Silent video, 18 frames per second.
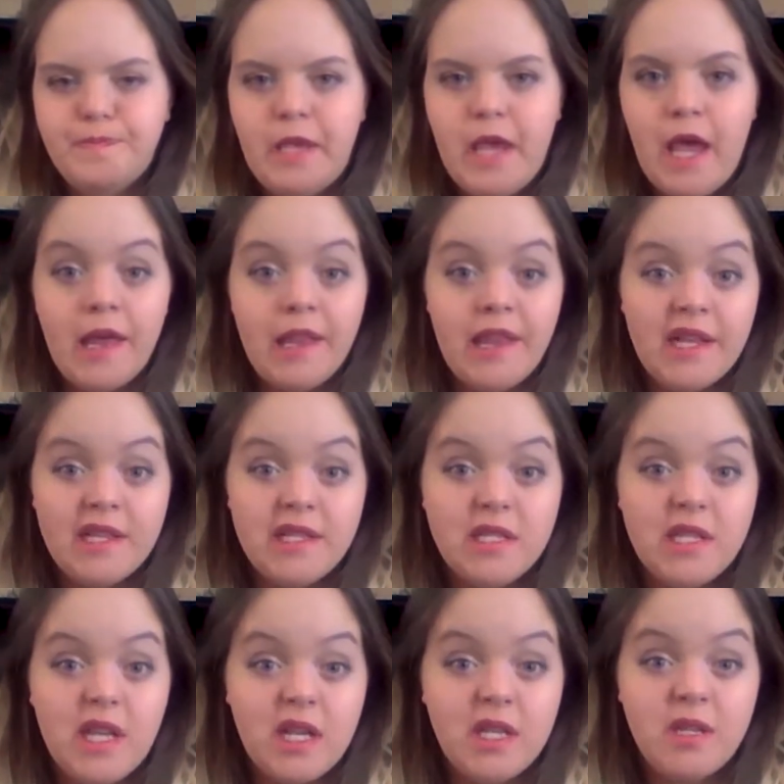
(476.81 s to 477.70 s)
yeah,
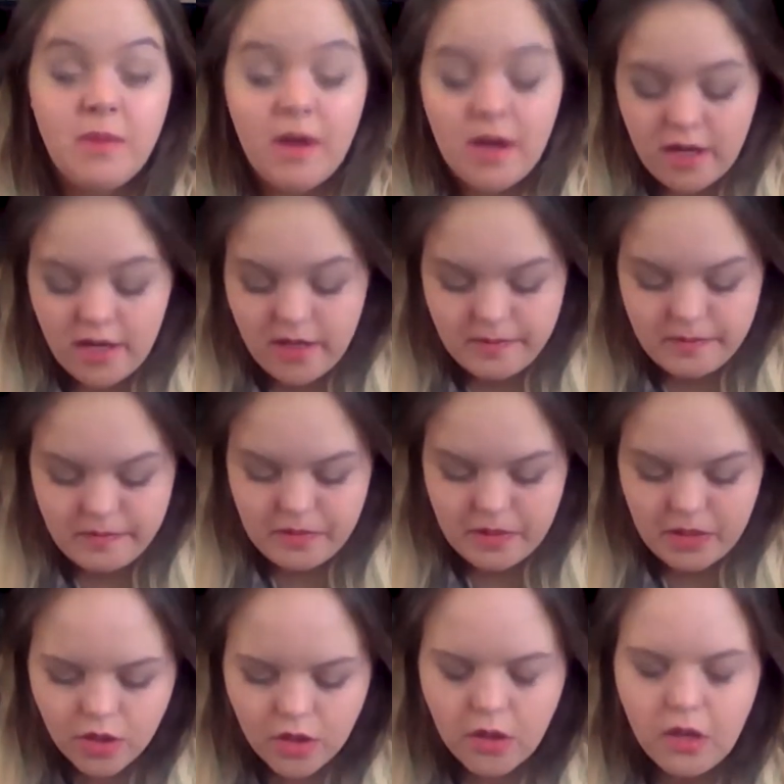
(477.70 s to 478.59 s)
that's about it.
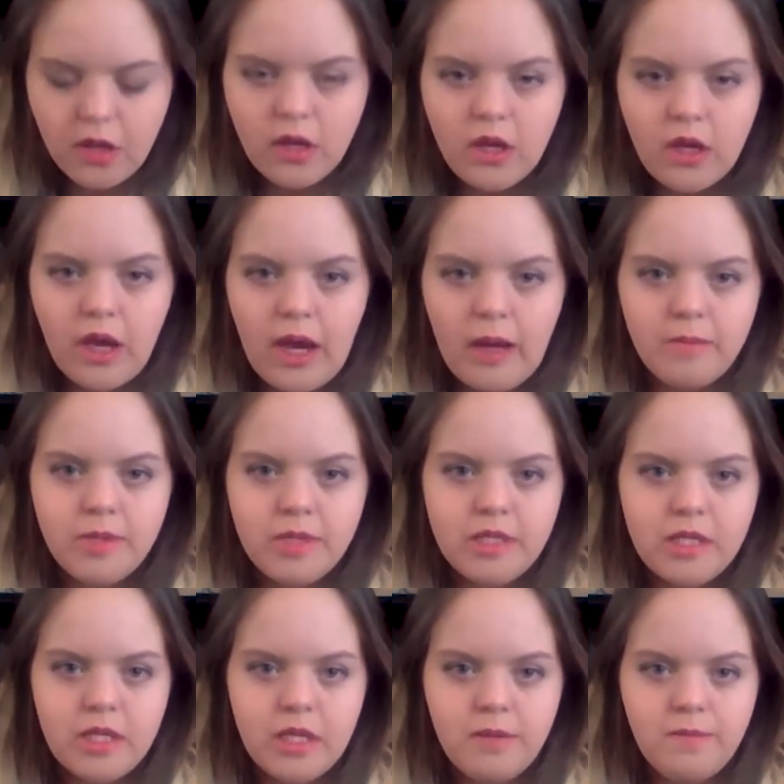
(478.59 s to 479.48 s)
I'm
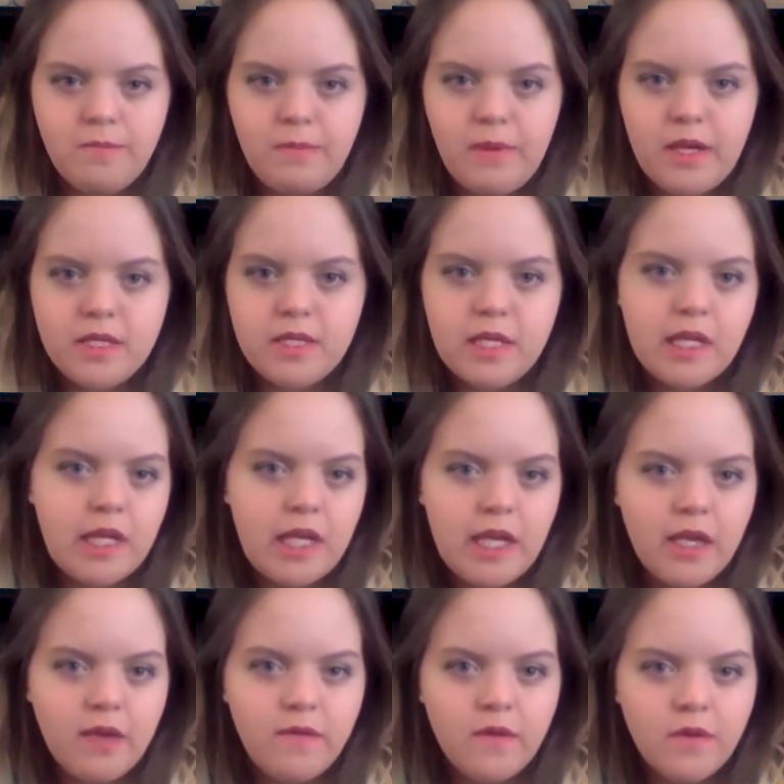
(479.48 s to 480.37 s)
just going to
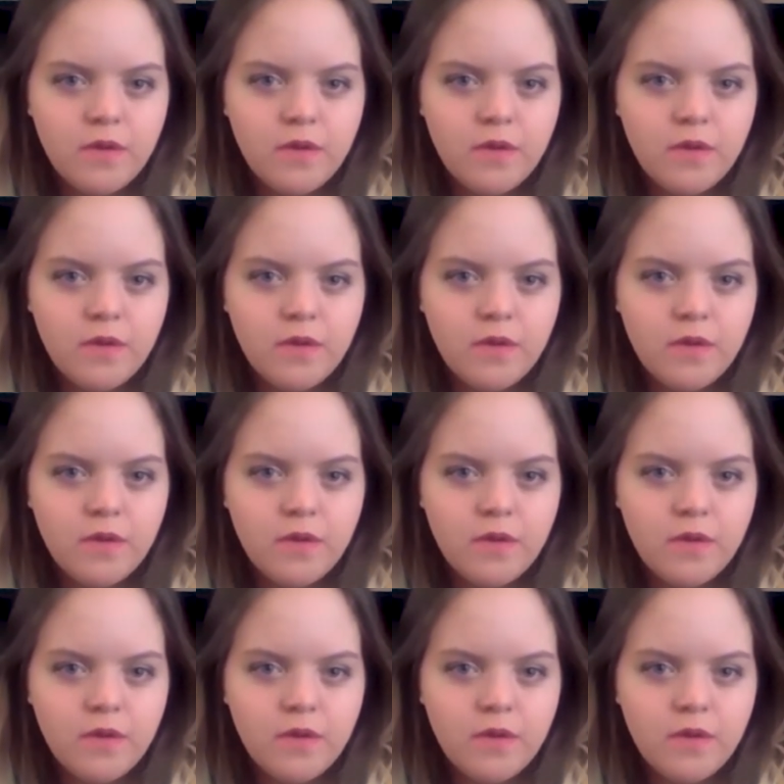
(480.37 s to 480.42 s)
basically give